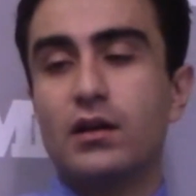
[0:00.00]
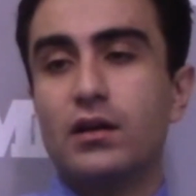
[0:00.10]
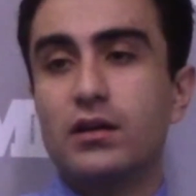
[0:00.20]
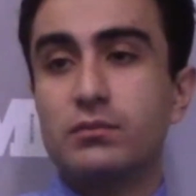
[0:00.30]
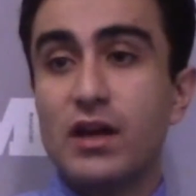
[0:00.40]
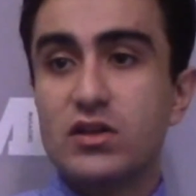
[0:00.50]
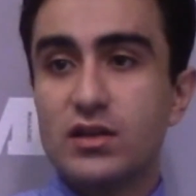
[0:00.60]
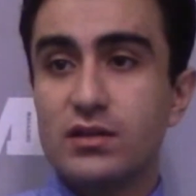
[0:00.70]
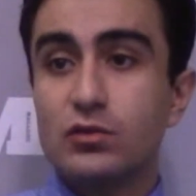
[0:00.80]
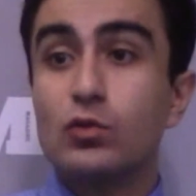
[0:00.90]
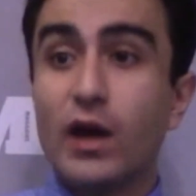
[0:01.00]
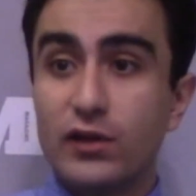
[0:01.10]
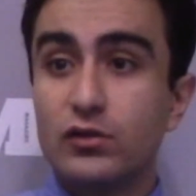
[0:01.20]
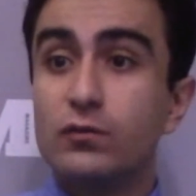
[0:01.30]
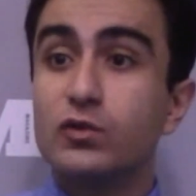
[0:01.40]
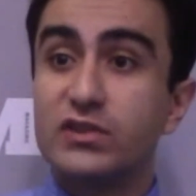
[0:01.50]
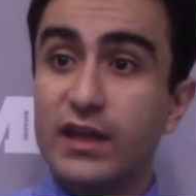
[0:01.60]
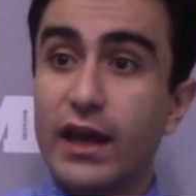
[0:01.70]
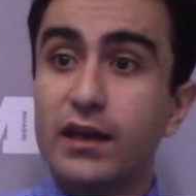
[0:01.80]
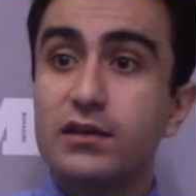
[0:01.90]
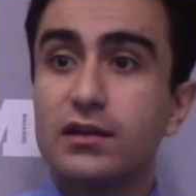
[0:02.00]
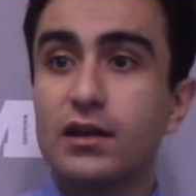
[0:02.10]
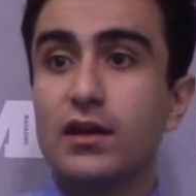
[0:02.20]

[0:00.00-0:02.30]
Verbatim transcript: in patients who actually would take